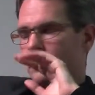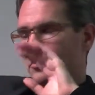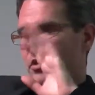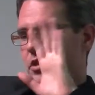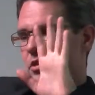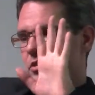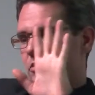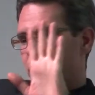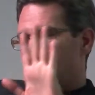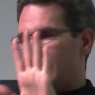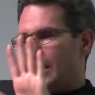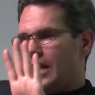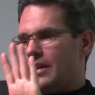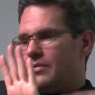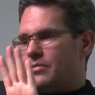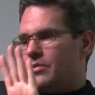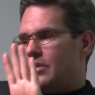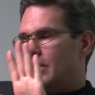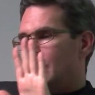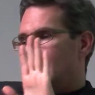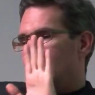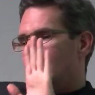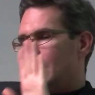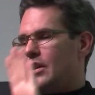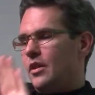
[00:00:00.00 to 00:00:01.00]
we should have
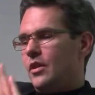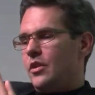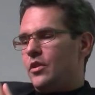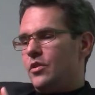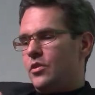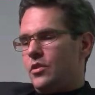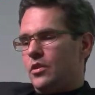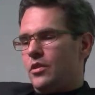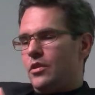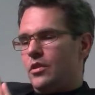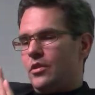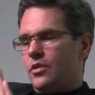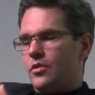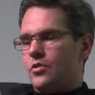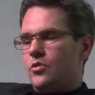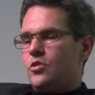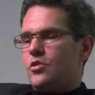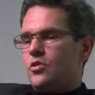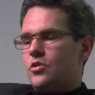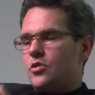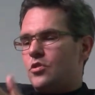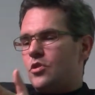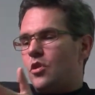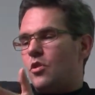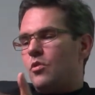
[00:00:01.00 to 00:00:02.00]
uh,
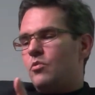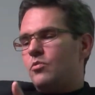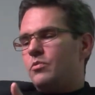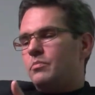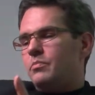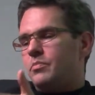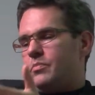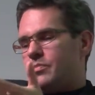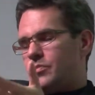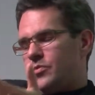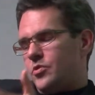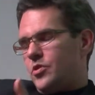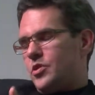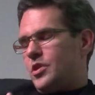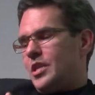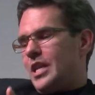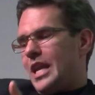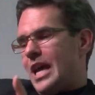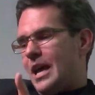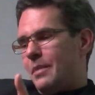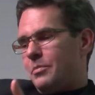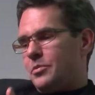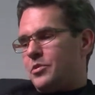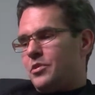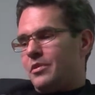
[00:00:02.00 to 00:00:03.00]
stone
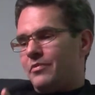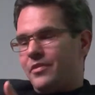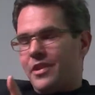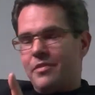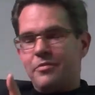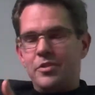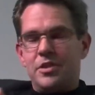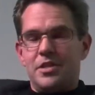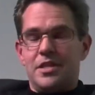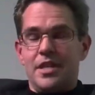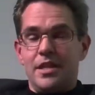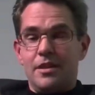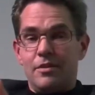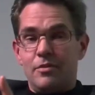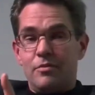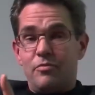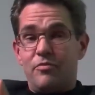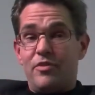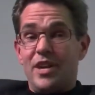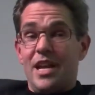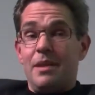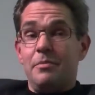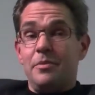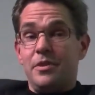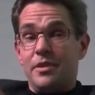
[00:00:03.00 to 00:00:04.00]
slabs of every single
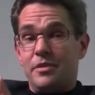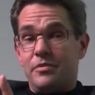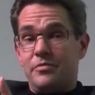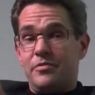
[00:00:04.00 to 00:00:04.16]
frame in the